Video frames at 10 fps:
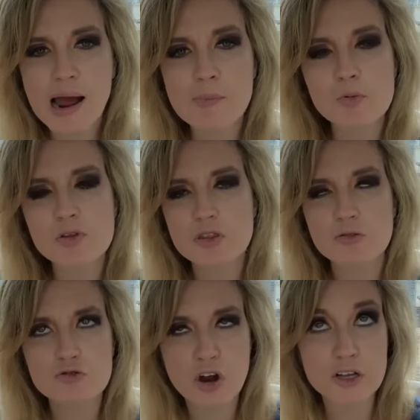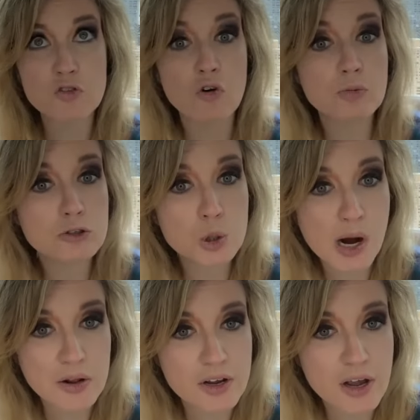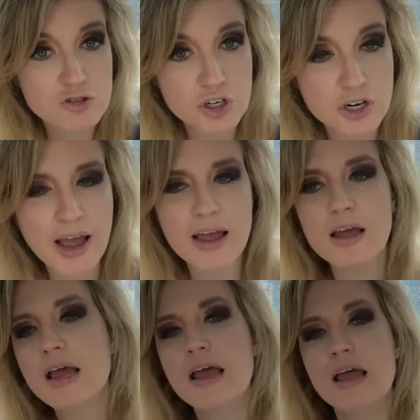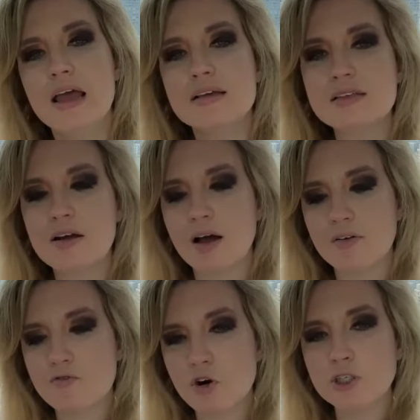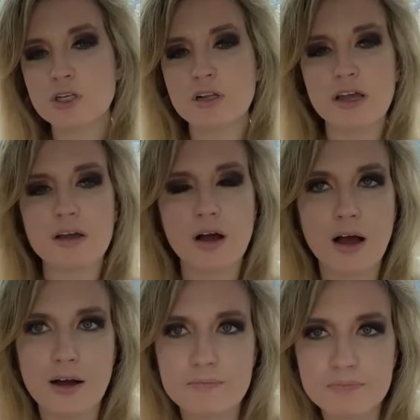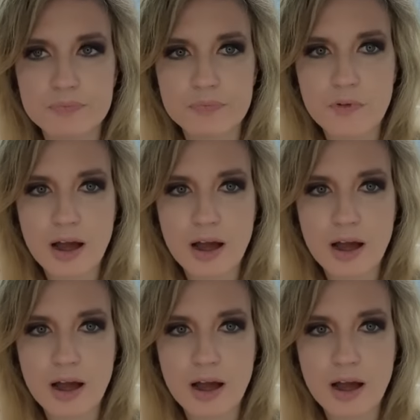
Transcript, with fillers: happened with the Transformers trailer yesterday is that unfortunately, um,